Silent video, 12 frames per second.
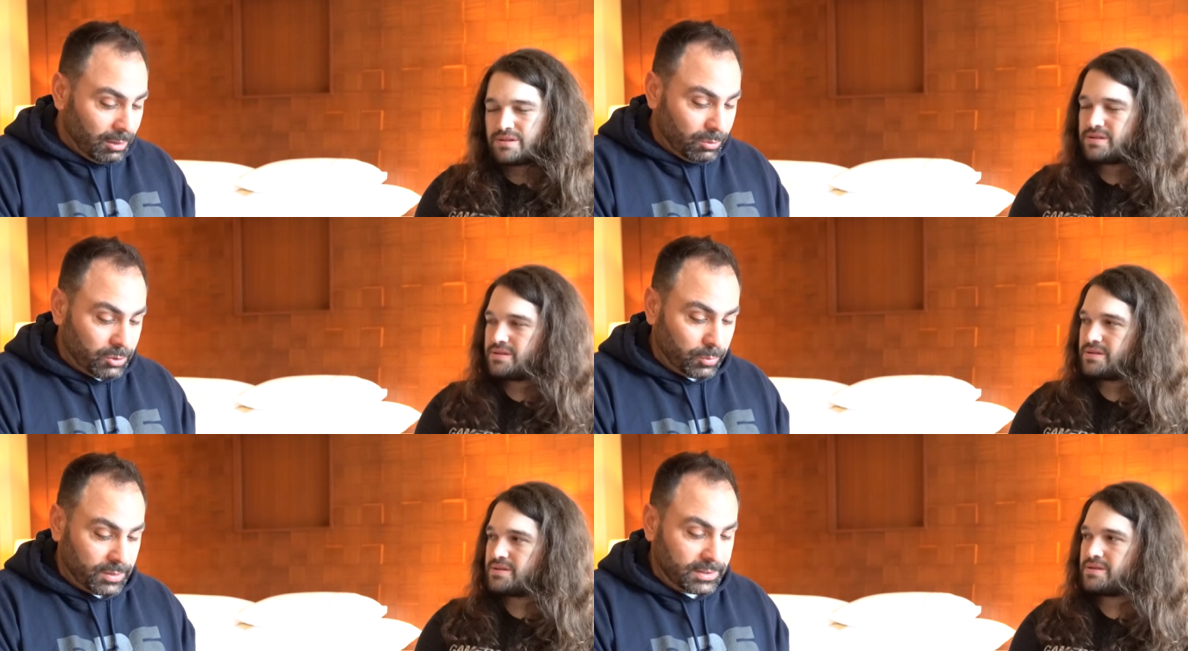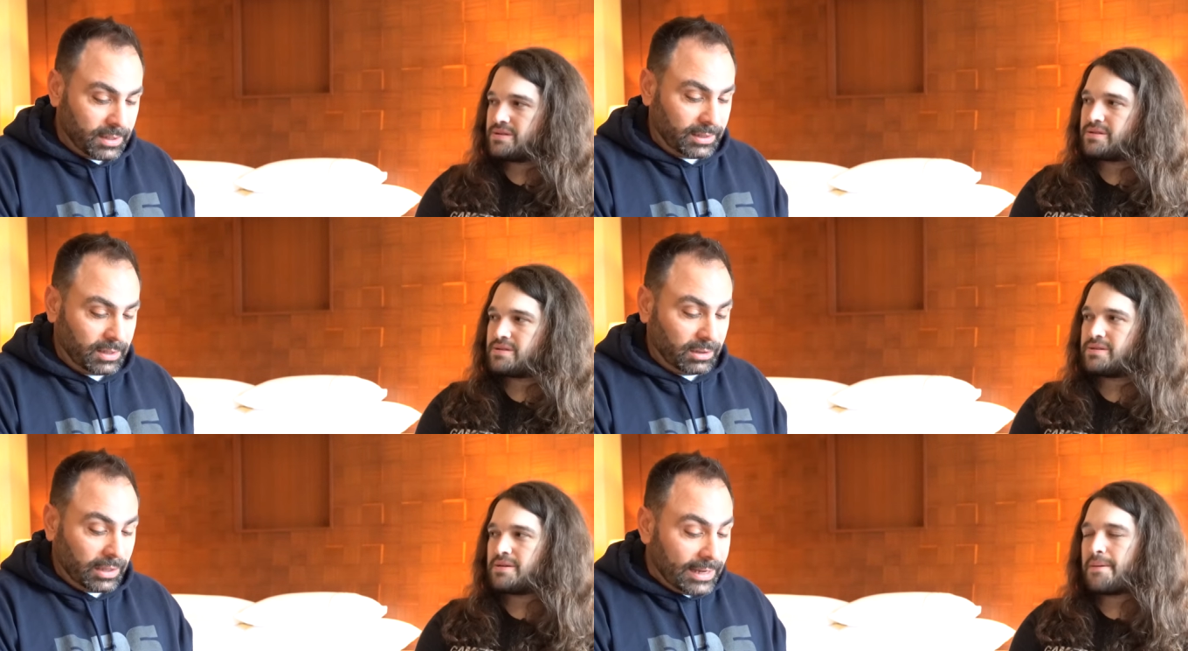Speaker 1: which was like
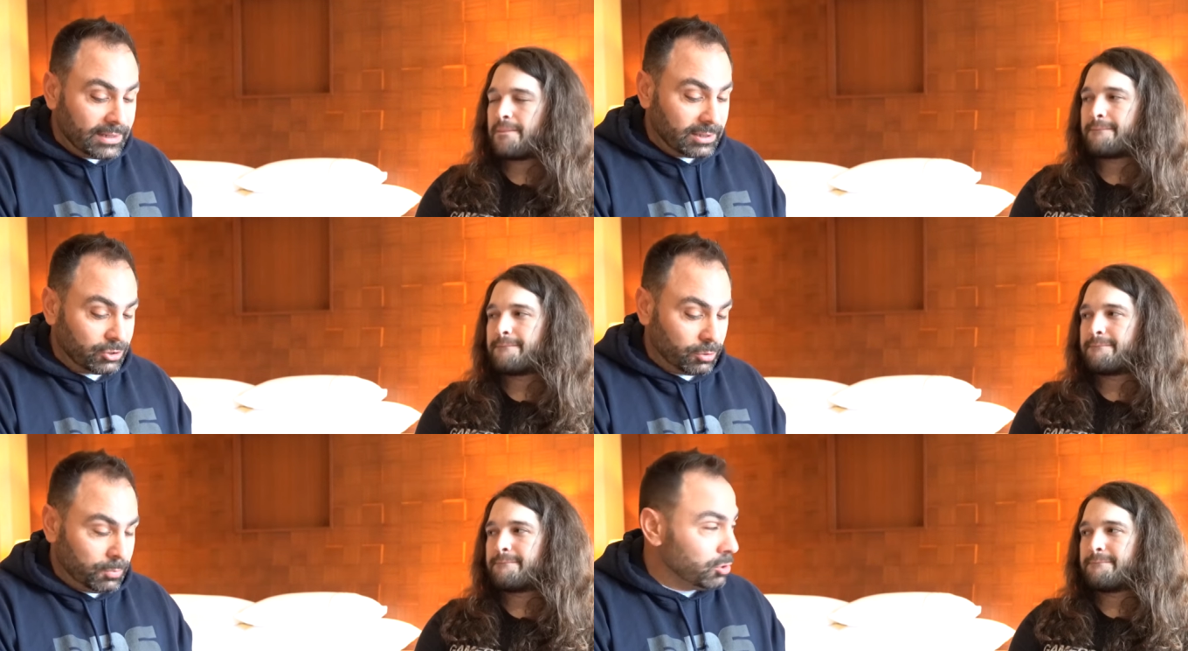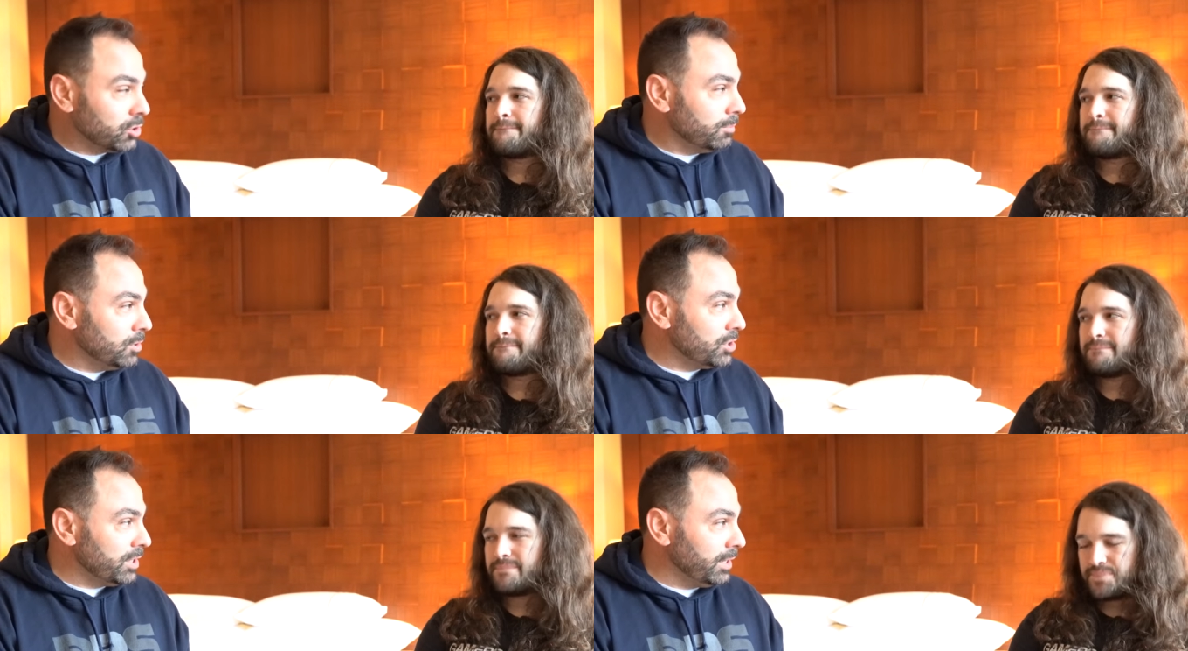the light distribution
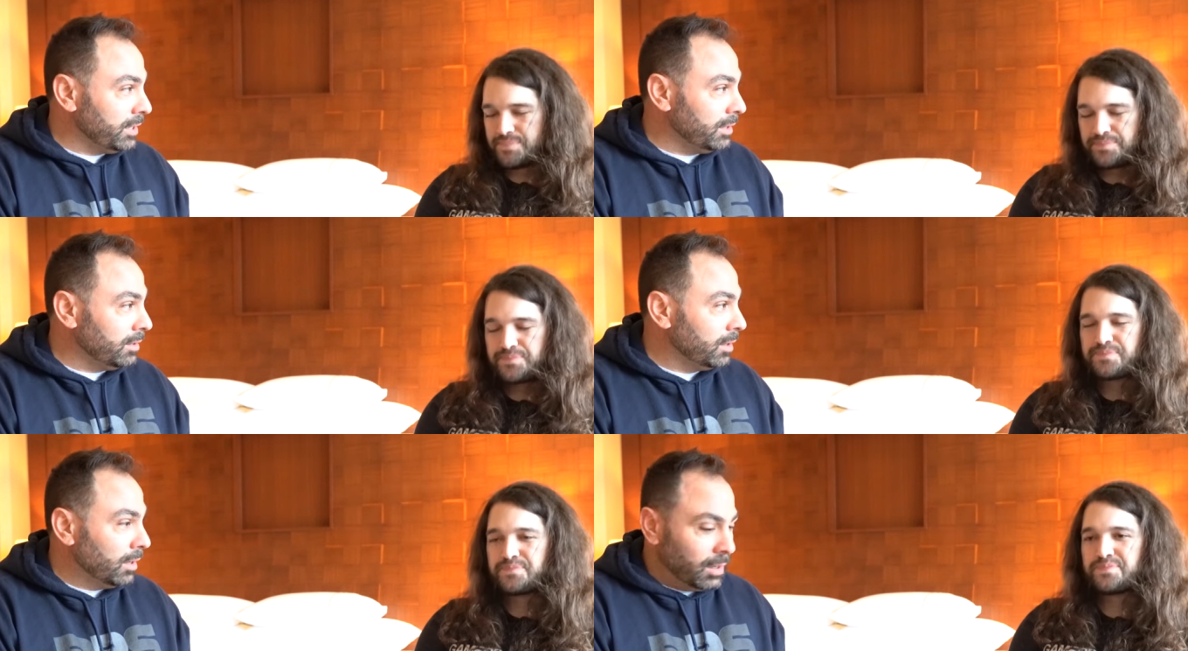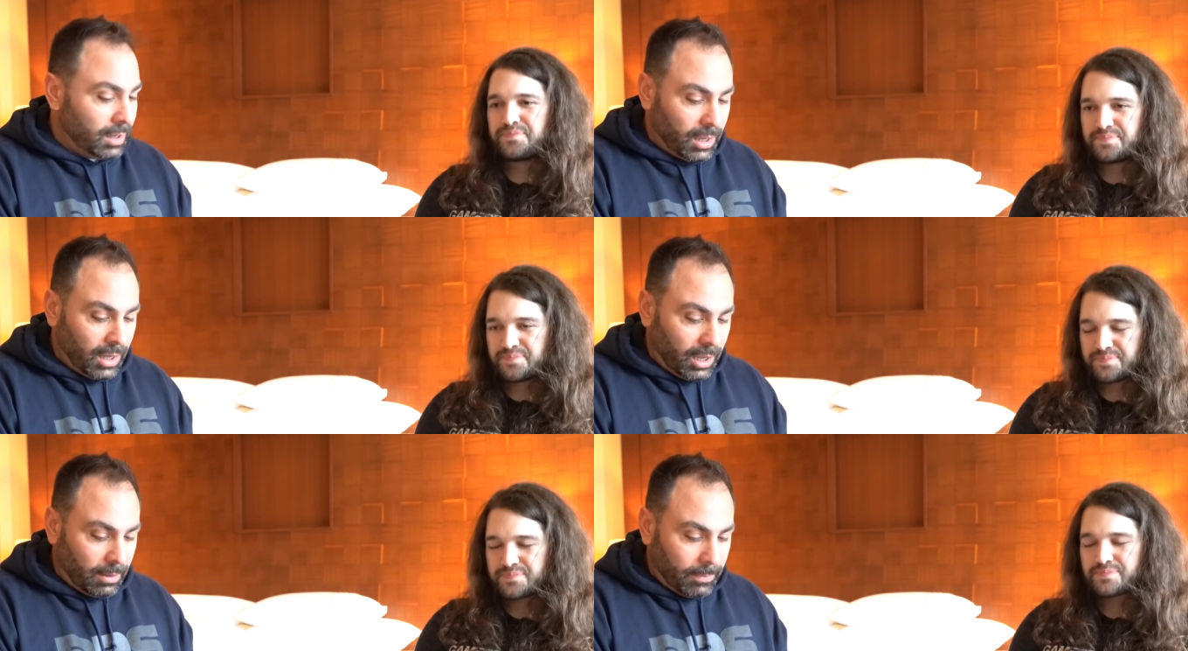machine.
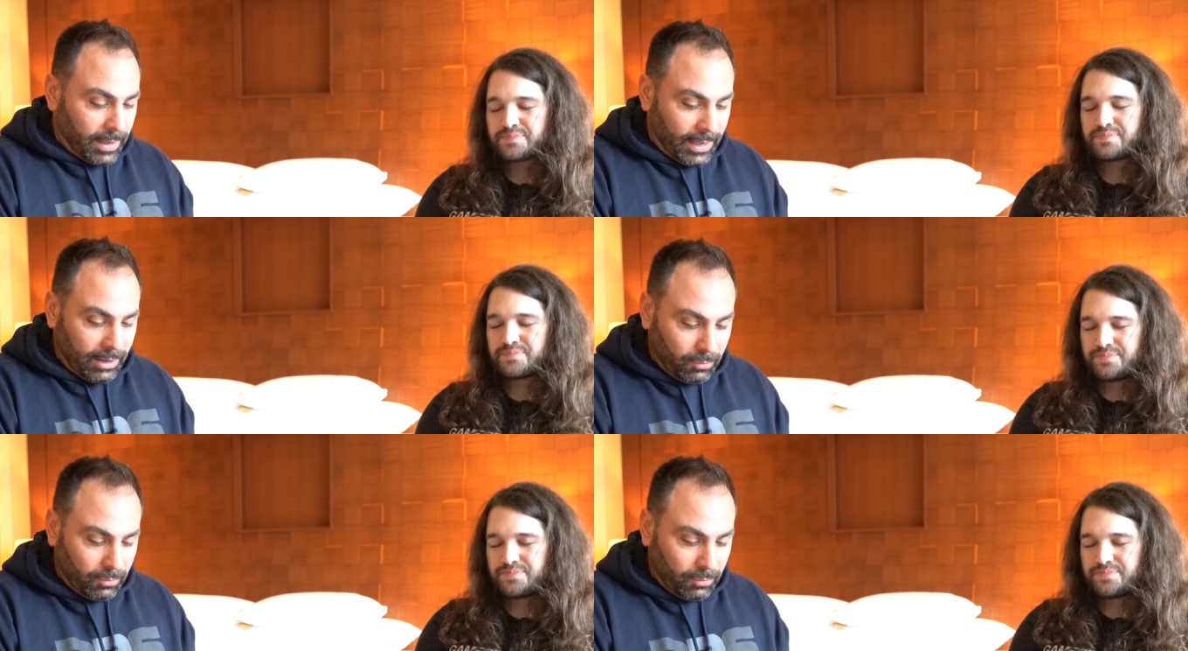Um, I